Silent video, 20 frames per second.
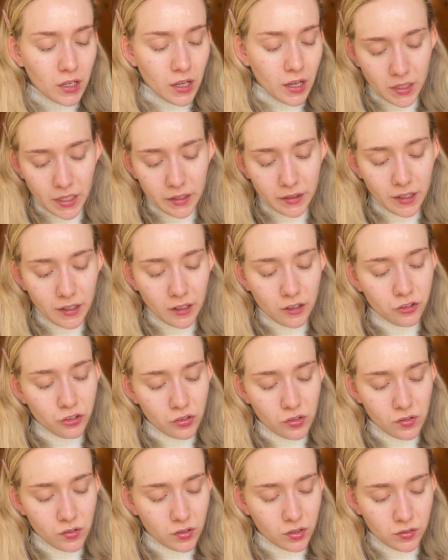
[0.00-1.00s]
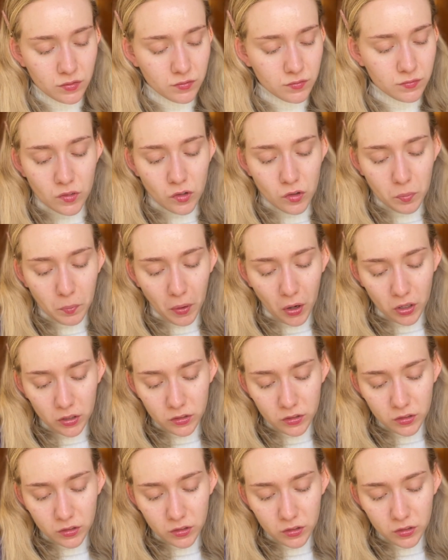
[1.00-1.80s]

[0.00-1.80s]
and then I just spot